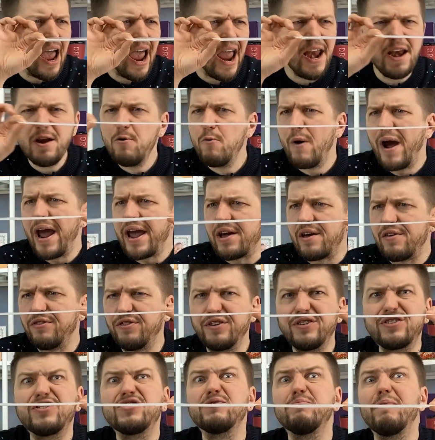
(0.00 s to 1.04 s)
Anyway,
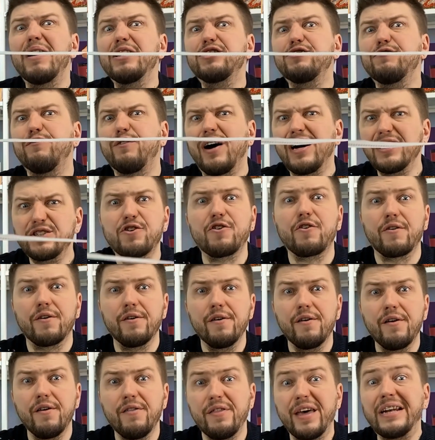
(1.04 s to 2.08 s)
this is much faster
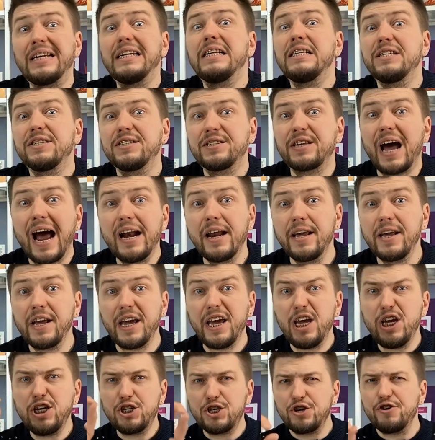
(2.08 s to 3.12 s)
than
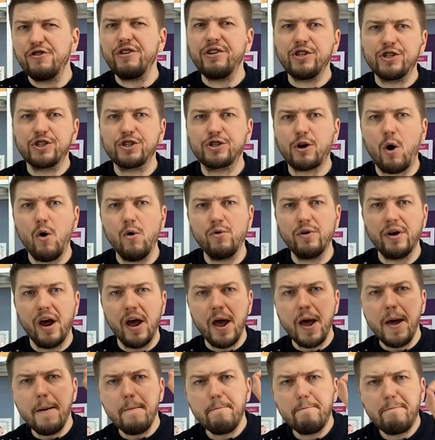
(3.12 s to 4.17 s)
installing each rhinestone
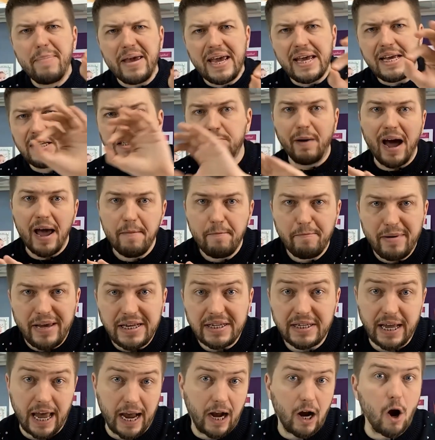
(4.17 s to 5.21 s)
piece by
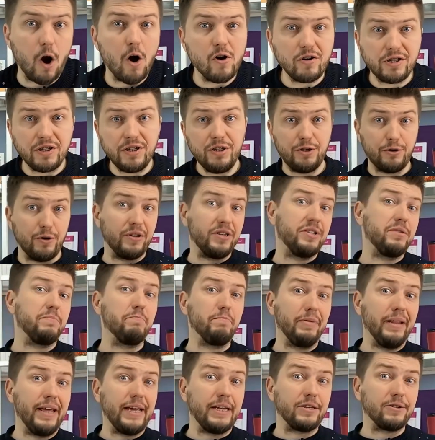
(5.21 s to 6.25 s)
piece according to a
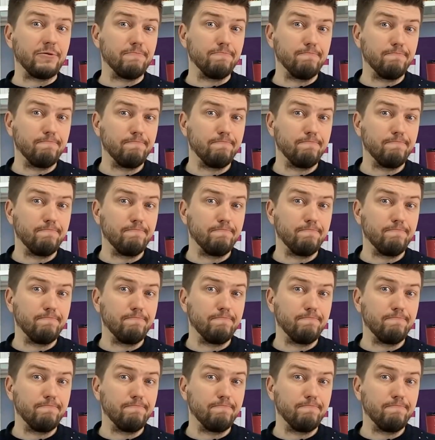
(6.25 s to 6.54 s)
template.